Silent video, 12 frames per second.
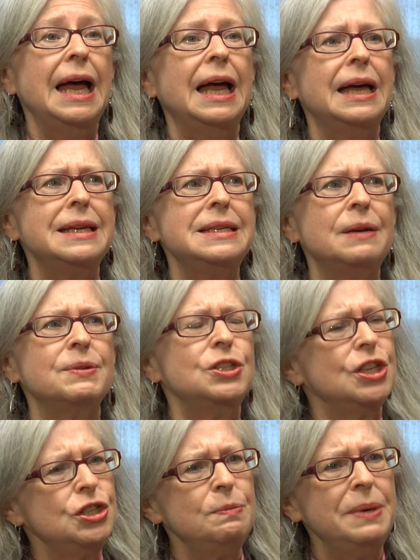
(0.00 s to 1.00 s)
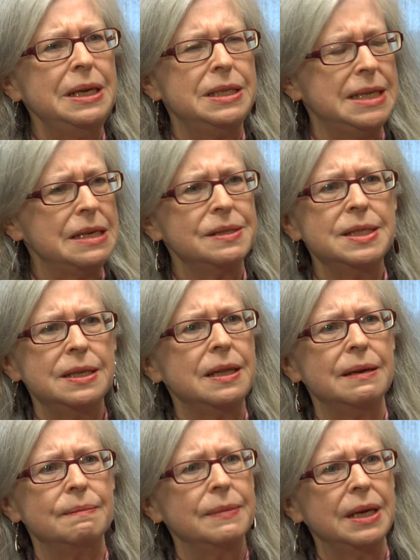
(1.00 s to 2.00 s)
And it was such a big deal to
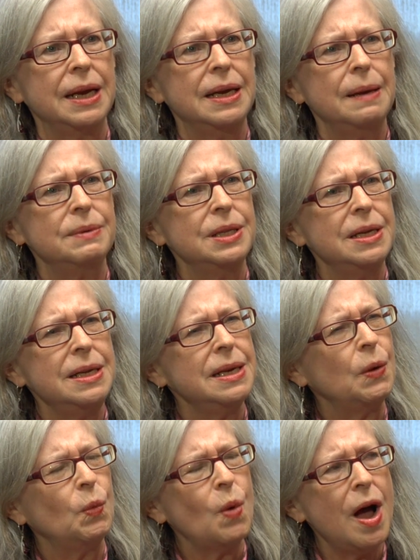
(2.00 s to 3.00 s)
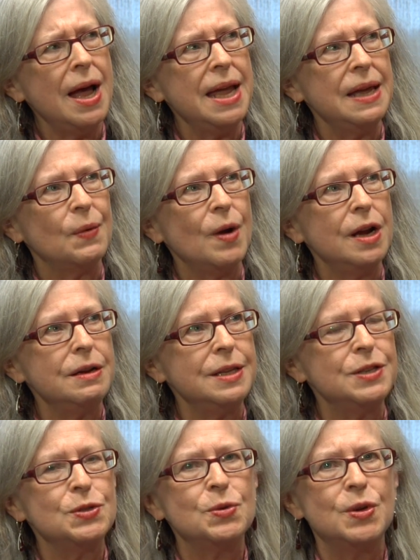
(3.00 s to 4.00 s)
them. And I kept thinking, like, why, why are
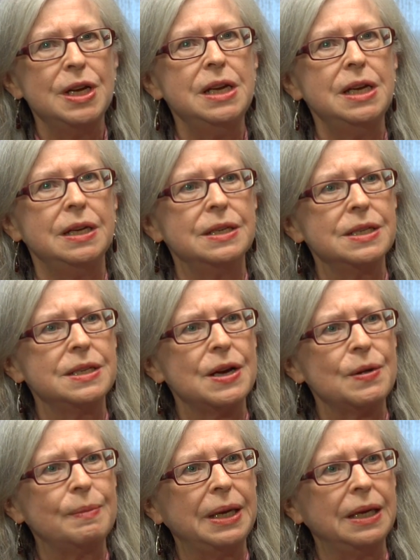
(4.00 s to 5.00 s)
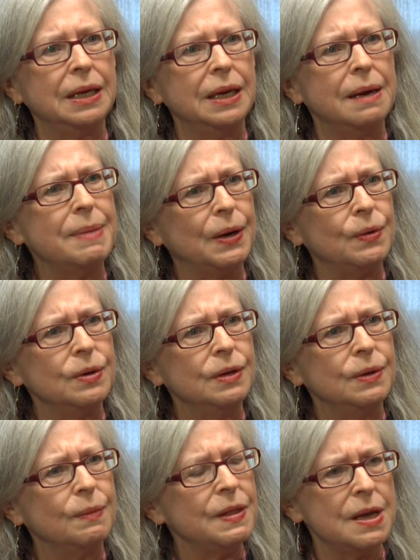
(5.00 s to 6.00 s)
they so keen to tell me about
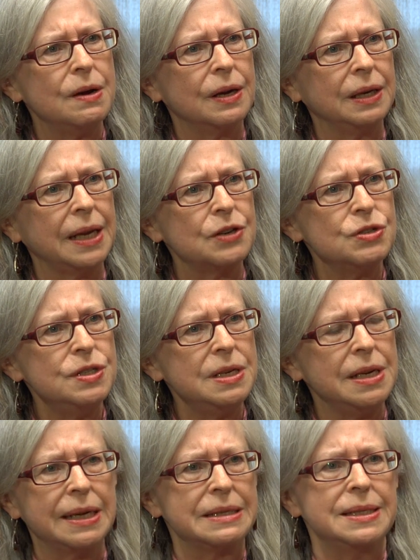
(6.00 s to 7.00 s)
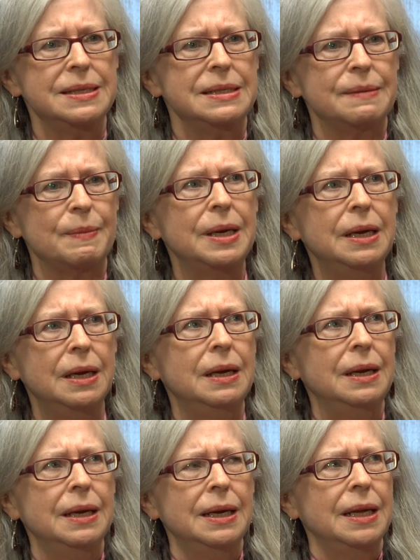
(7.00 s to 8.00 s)
when they got electricity? Like, is this some
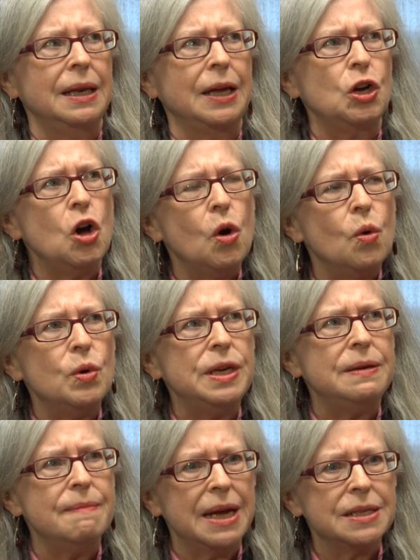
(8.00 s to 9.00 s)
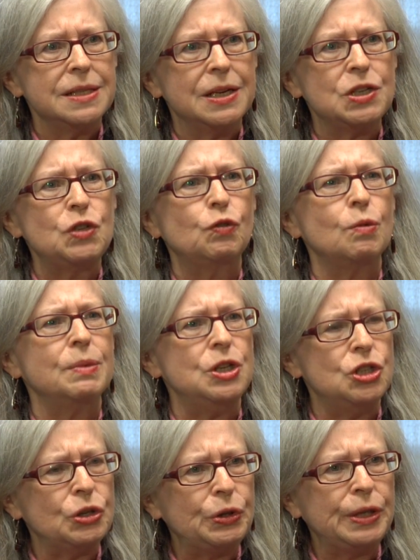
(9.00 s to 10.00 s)
like coded message from
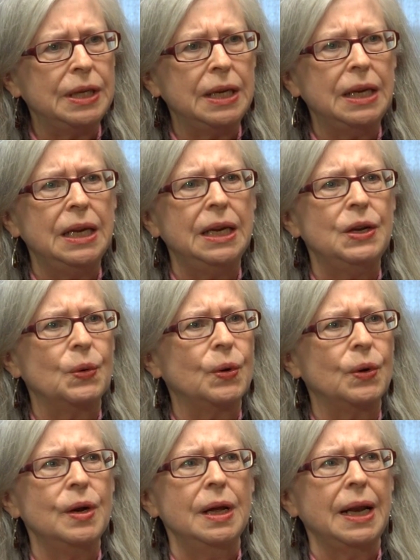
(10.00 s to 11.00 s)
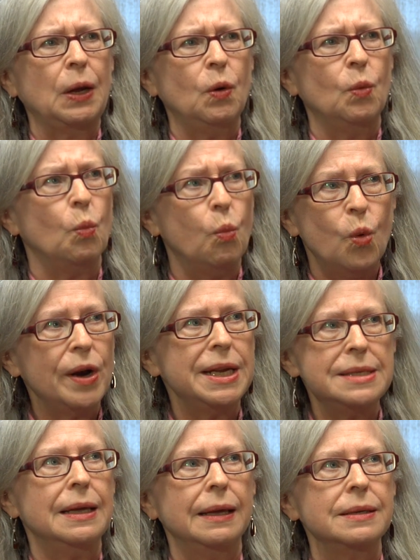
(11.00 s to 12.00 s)
modernity or like what
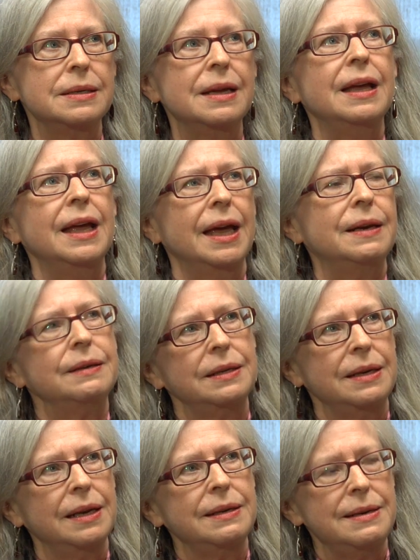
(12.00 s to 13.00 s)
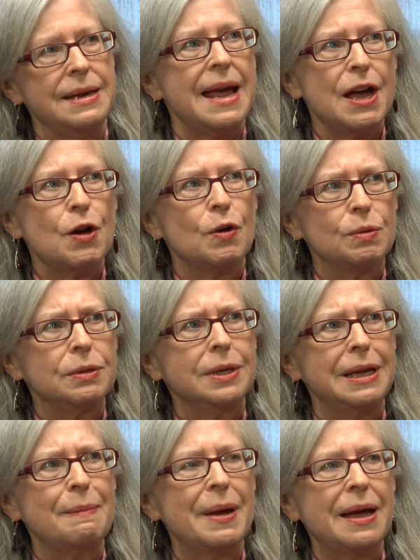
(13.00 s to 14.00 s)
is it and now
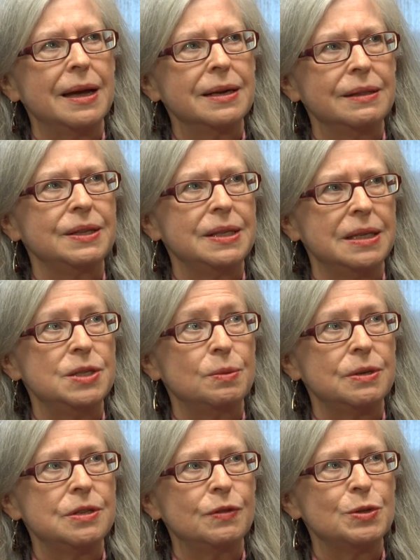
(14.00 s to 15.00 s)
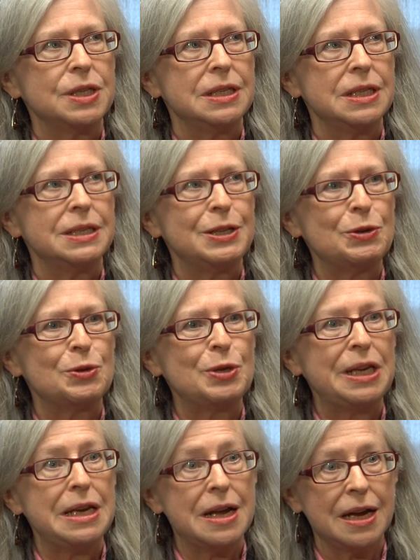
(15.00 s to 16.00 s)
looking back and these were interviews i did in the
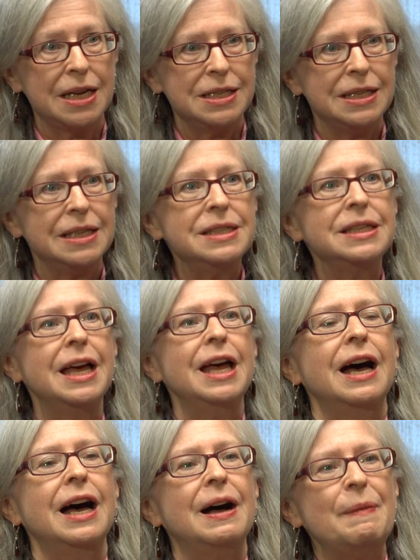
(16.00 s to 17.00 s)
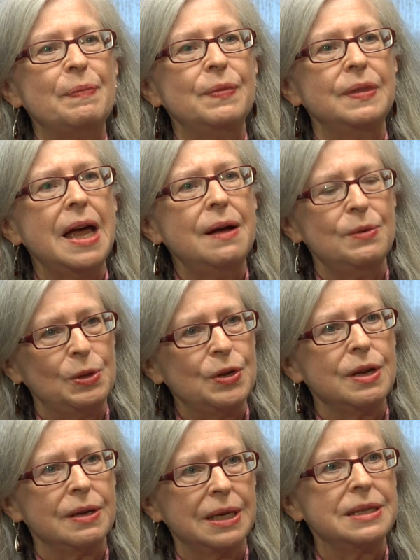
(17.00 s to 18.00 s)
early 90s um, now
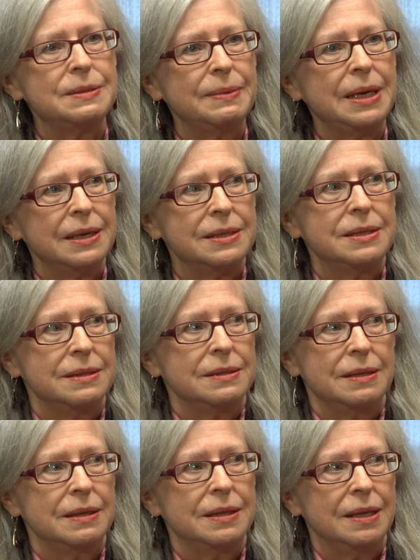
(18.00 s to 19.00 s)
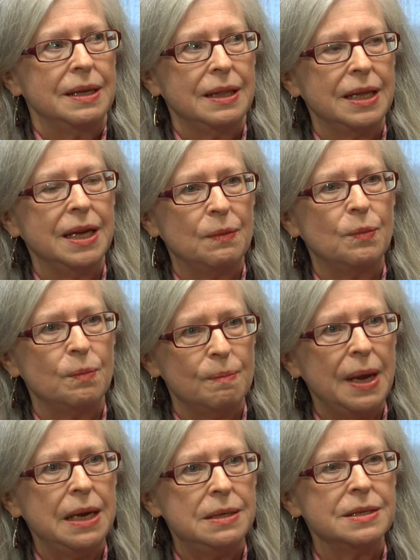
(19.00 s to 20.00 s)
looking at it it's because it
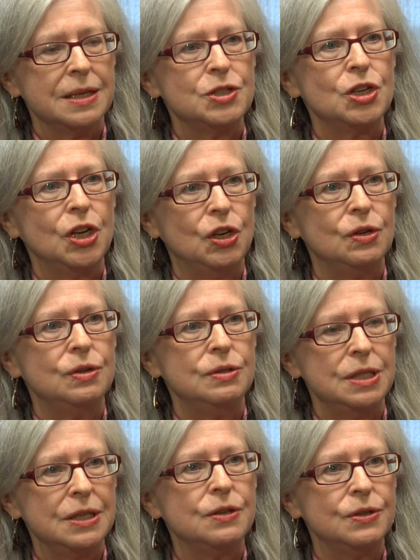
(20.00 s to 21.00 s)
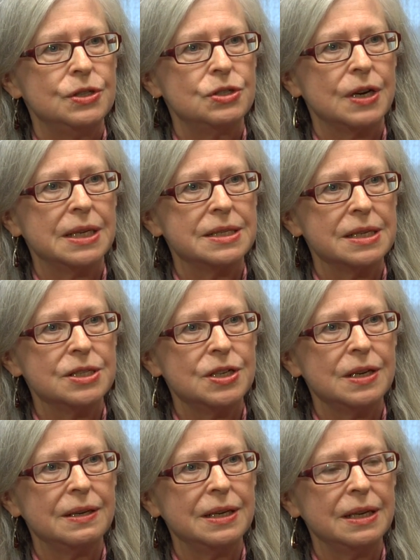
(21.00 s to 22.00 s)
made such a huge huge
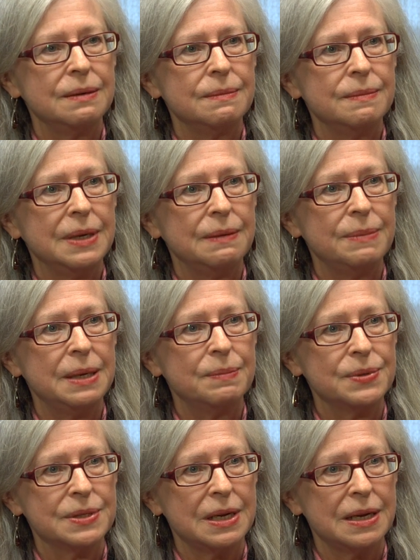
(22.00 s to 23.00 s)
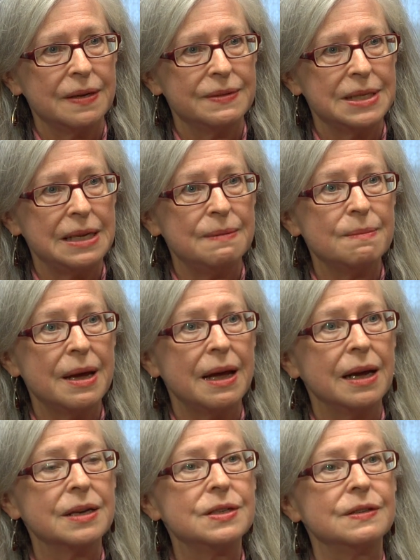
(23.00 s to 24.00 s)
transition in, in, in people's lives the
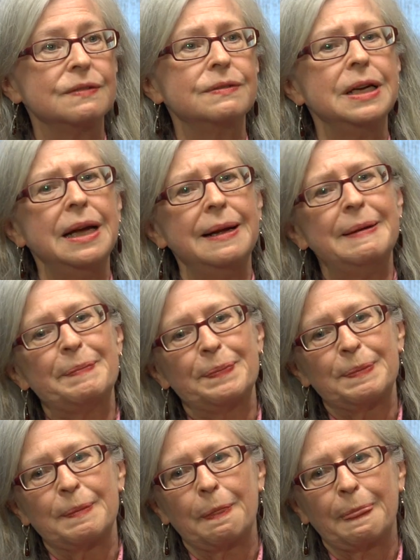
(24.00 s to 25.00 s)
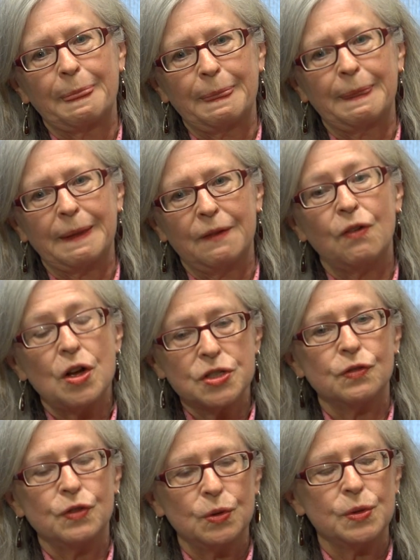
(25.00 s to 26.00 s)
impact of
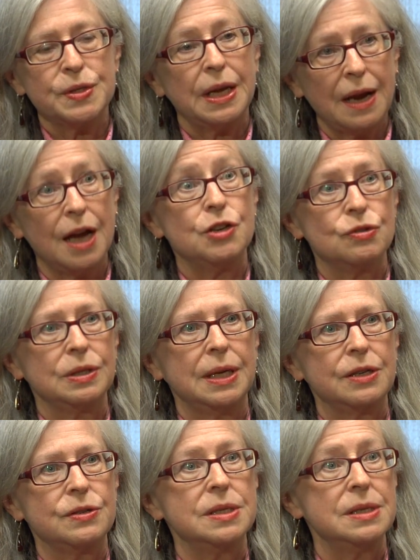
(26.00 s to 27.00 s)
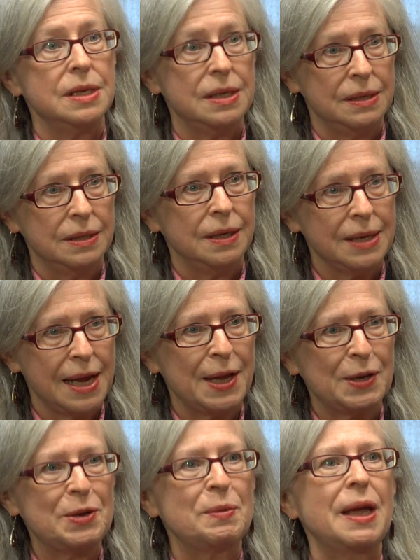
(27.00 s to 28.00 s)
fossil fuels and hydroelectricity in, in,
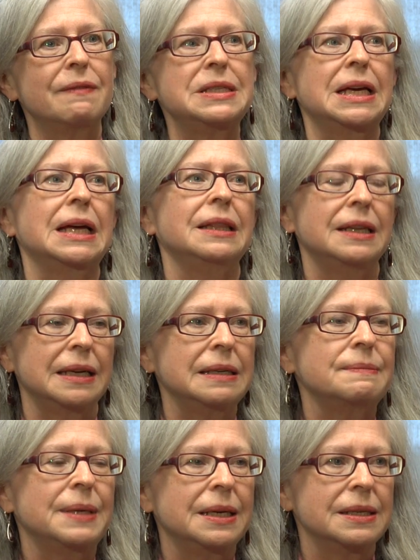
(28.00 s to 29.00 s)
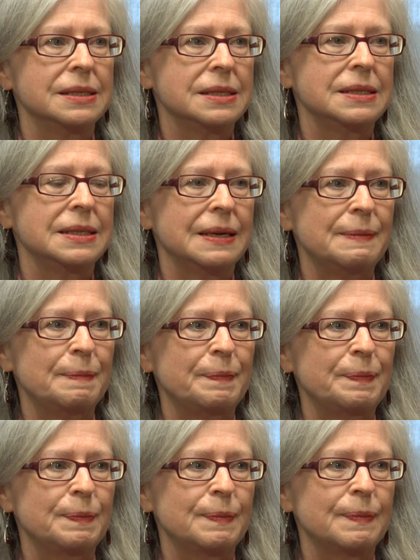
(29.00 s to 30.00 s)
Canada. We have to add that because um,